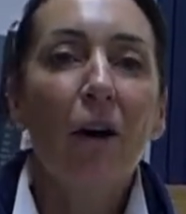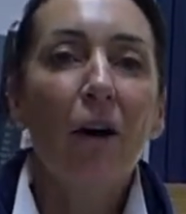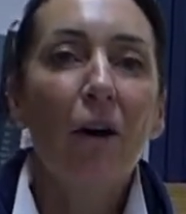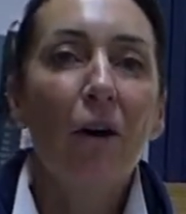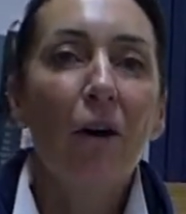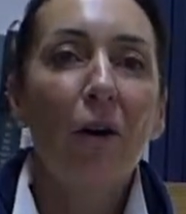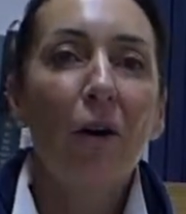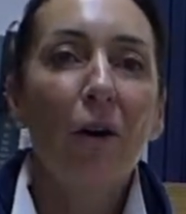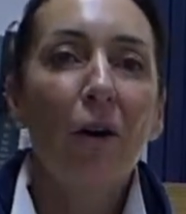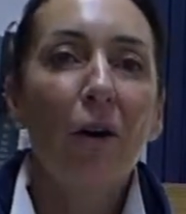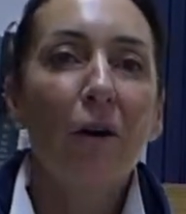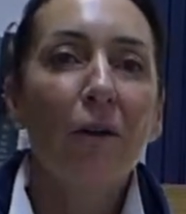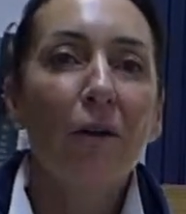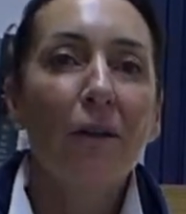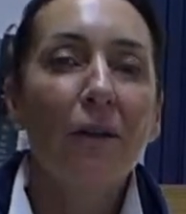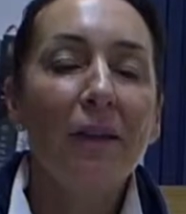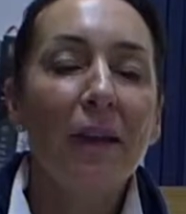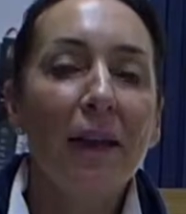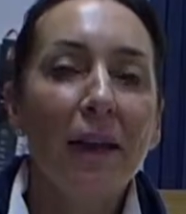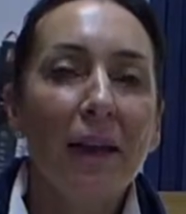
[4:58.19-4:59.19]
a
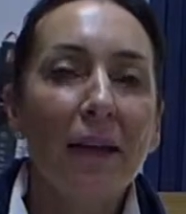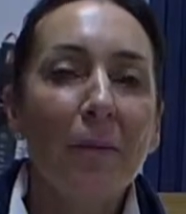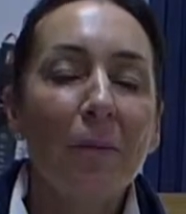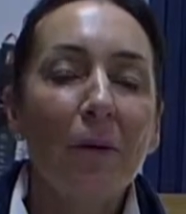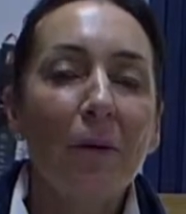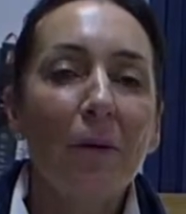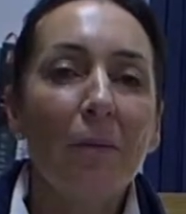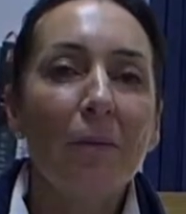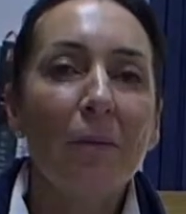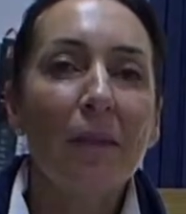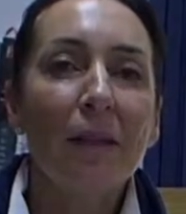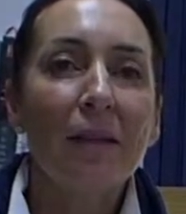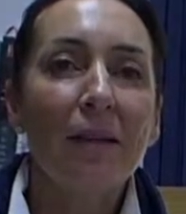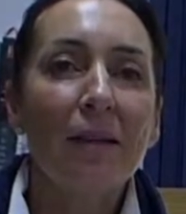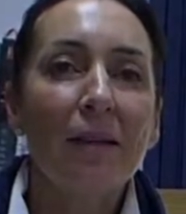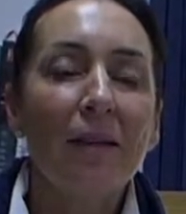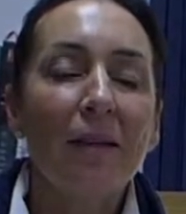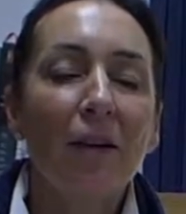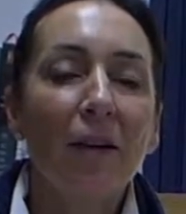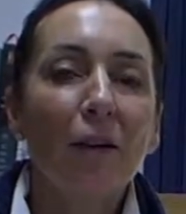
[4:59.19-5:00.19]
name
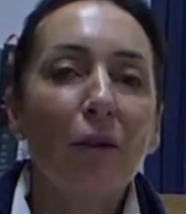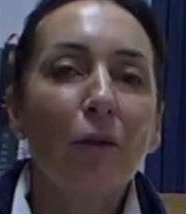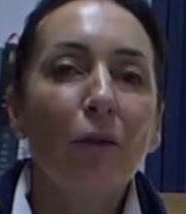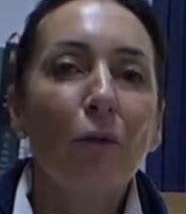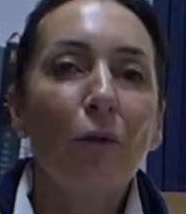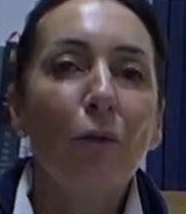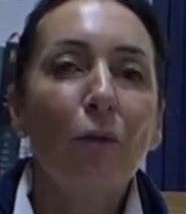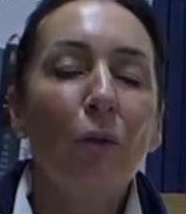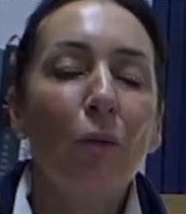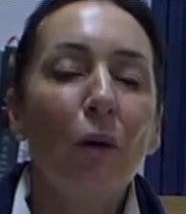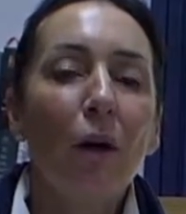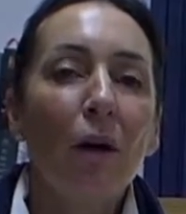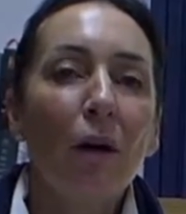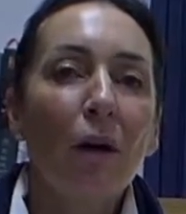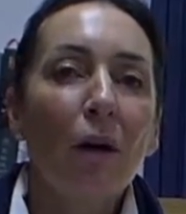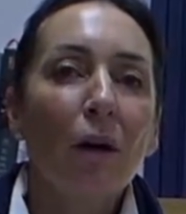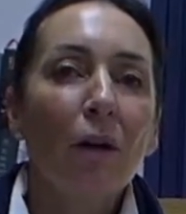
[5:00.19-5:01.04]
means to